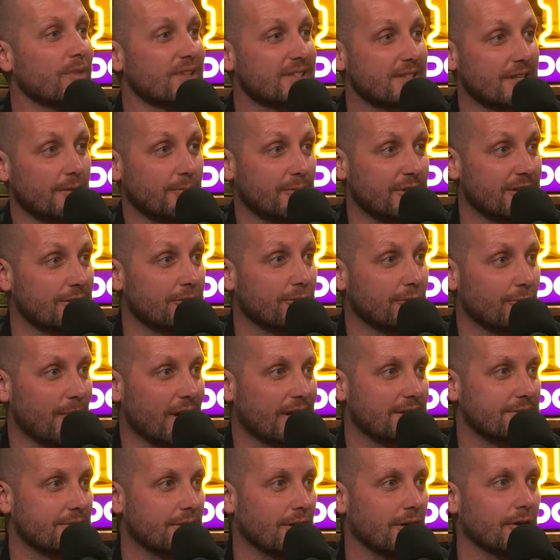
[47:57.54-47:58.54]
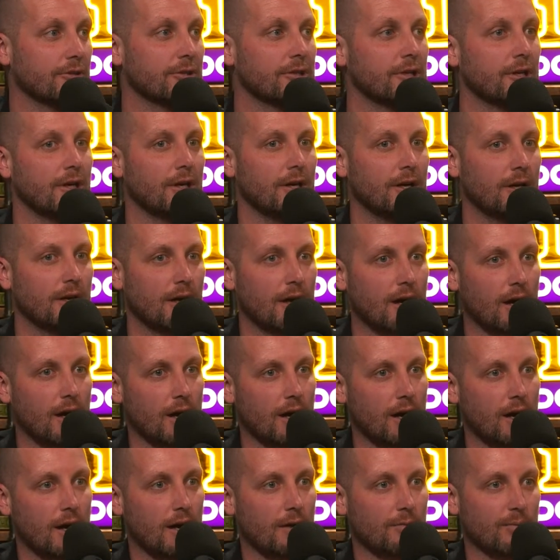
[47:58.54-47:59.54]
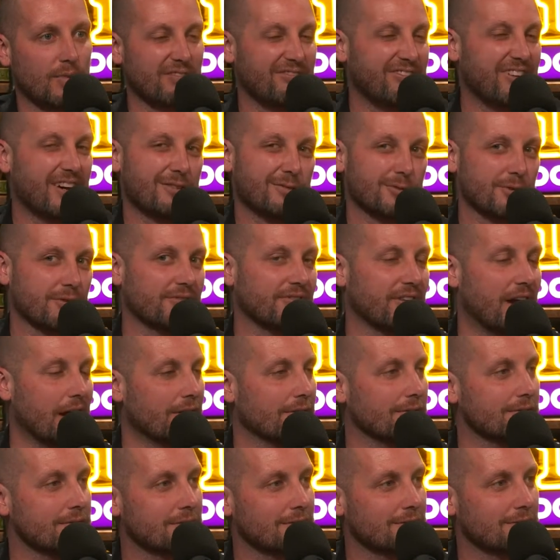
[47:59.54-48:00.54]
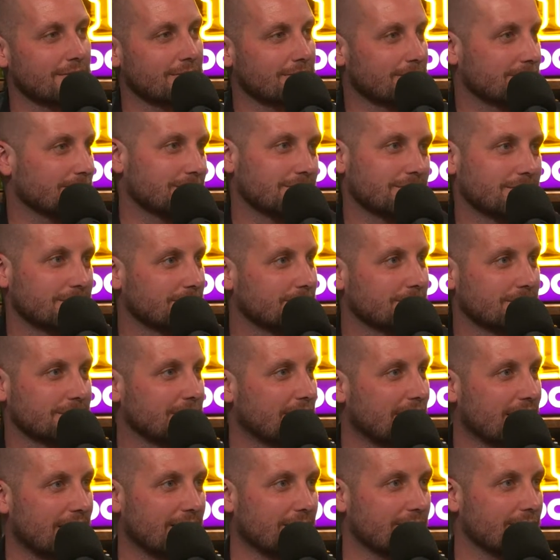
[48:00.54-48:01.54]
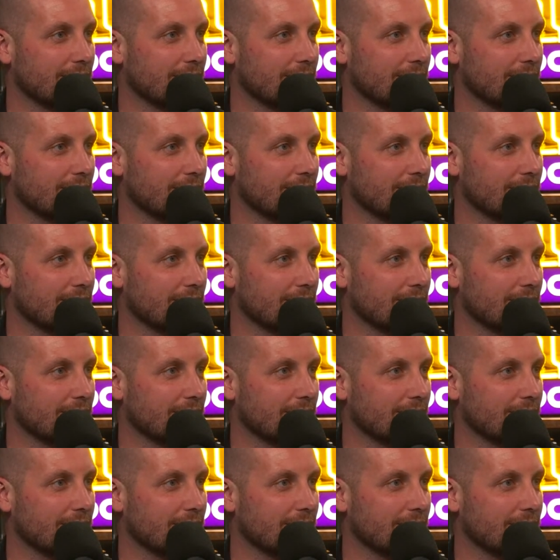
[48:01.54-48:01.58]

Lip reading: it's going to be you and Mexico, but finals are finals. They can